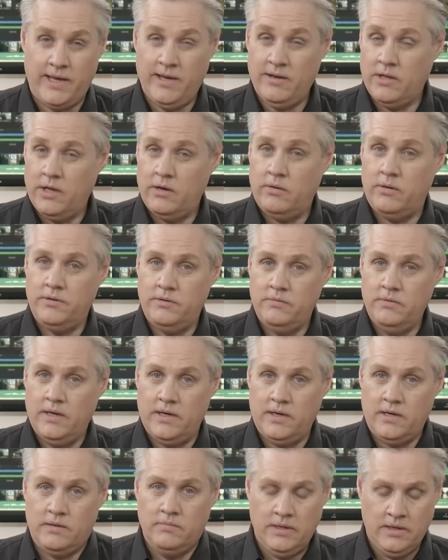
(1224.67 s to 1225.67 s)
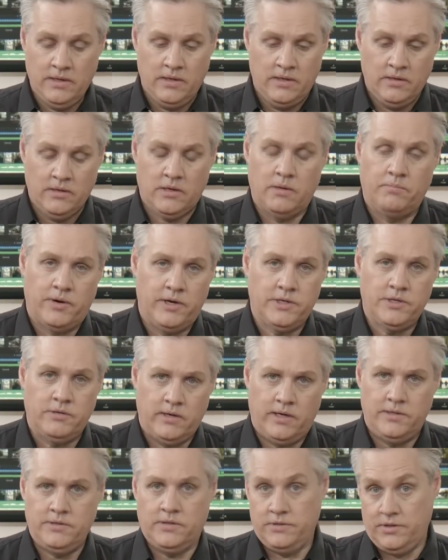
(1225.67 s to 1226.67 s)
and lower compression
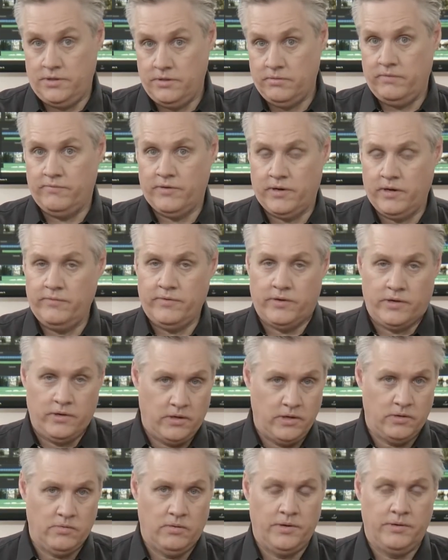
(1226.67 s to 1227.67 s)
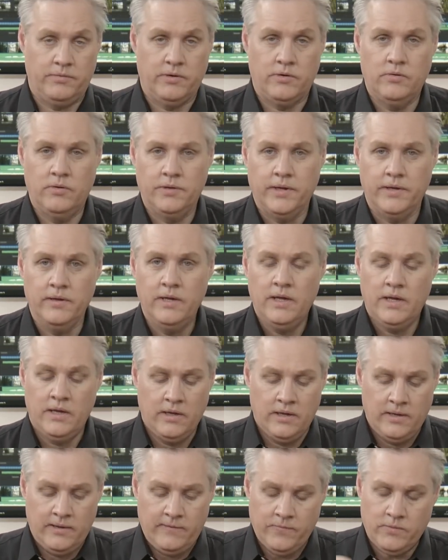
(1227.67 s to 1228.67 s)
rates, because you're doing very, very high quality recording,
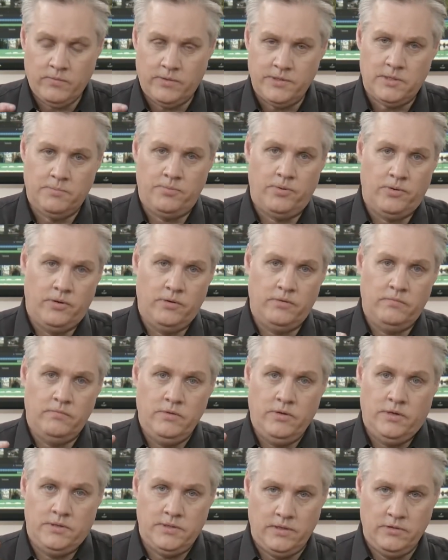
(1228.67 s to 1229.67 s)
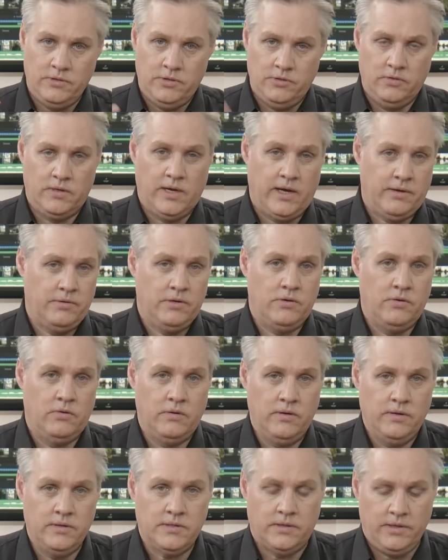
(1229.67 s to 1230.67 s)
we support using dual card
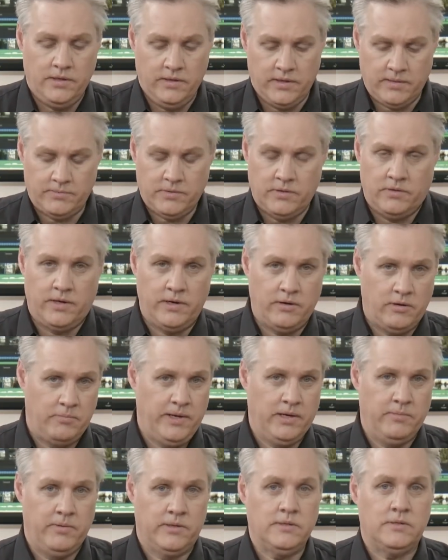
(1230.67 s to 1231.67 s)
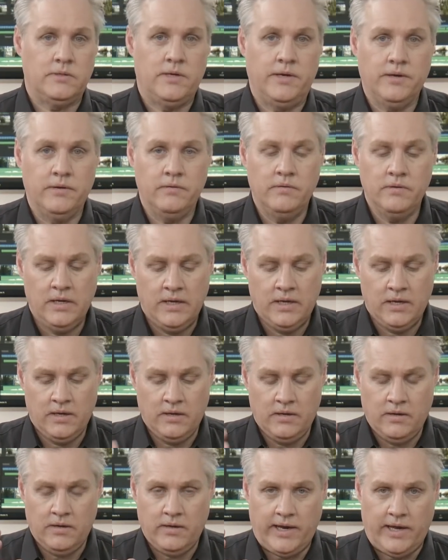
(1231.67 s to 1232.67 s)
recording, so you can get up to 900 megabytes a second,
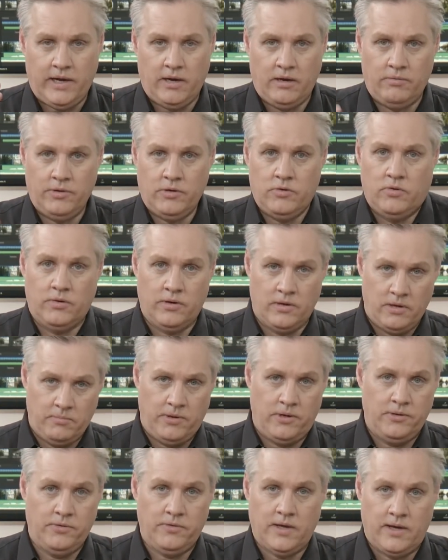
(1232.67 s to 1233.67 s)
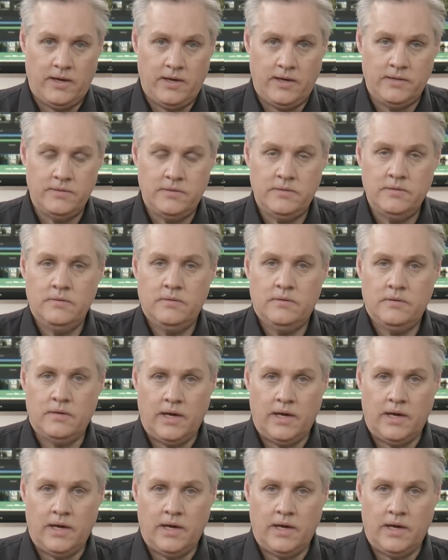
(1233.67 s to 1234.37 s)
and it'll record onto both cards.